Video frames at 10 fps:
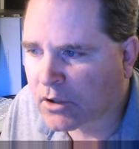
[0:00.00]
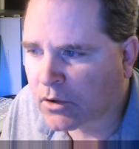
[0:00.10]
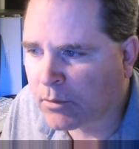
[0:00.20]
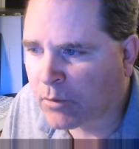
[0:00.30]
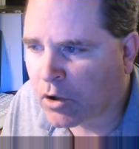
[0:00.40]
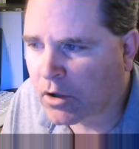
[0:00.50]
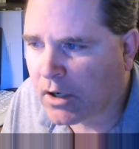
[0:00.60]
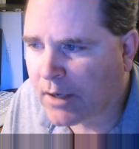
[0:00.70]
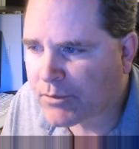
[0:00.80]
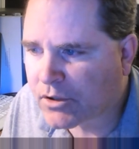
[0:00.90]
go to more
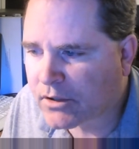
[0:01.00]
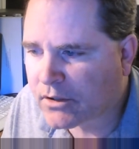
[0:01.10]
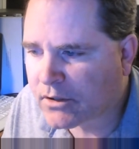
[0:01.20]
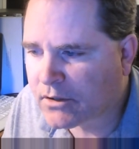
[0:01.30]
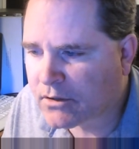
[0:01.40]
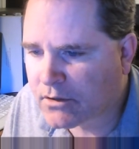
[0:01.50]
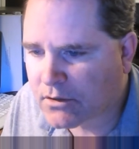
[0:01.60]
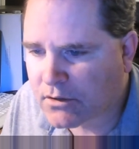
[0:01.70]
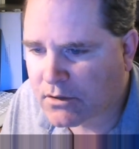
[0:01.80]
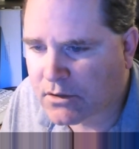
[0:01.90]

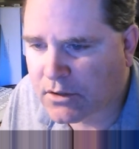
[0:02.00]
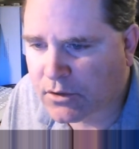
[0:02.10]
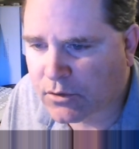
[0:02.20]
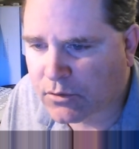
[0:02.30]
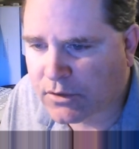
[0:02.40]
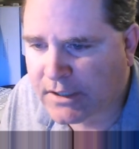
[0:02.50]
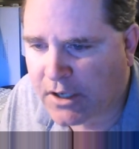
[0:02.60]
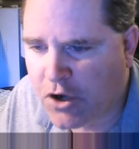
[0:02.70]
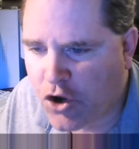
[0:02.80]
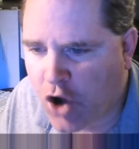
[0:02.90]
options to
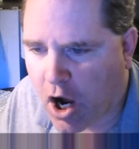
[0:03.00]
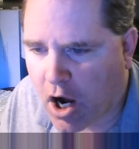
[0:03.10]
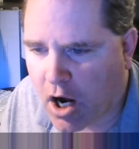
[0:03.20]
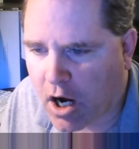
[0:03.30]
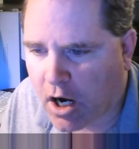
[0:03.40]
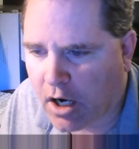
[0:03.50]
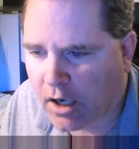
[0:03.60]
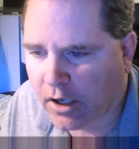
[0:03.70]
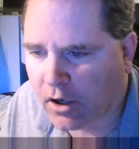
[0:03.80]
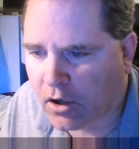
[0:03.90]

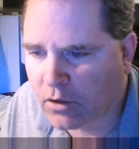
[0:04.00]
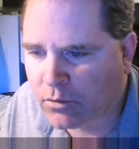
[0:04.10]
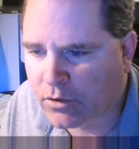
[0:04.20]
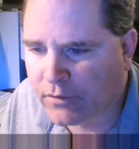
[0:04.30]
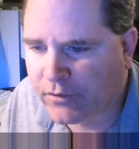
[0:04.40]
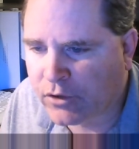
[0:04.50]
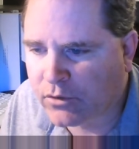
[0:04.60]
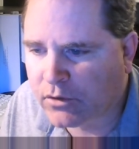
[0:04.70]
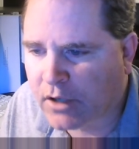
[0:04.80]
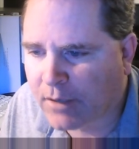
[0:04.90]
deny all review
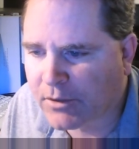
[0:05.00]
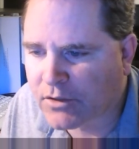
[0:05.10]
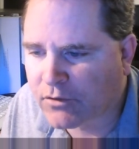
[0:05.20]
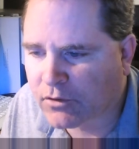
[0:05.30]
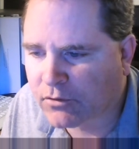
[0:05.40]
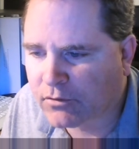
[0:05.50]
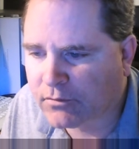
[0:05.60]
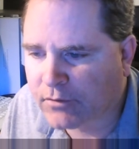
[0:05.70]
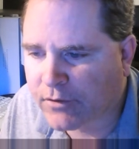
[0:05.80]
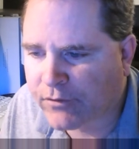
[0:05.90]
comments for
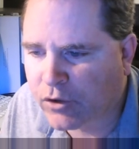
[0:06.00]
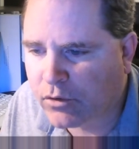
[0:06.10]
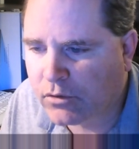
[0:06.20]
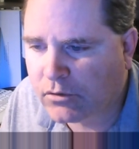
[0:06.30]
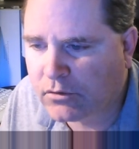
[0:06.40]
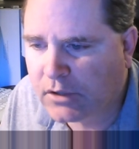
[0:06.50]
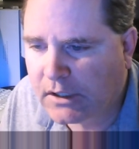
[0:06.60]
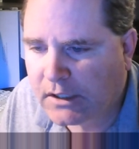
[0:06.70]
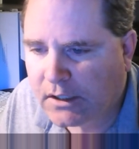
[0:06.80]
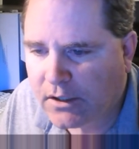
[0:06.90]
review.
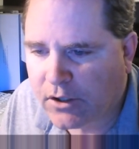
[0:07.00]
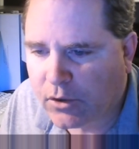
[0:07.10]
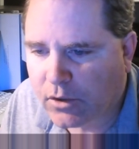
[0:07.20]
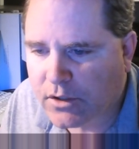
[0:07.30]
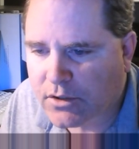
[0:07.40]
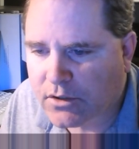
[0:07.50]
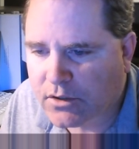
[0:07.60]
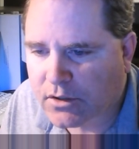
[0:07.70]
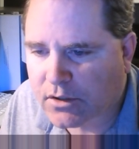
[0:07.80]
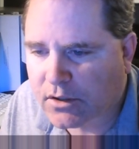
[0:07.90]
Newest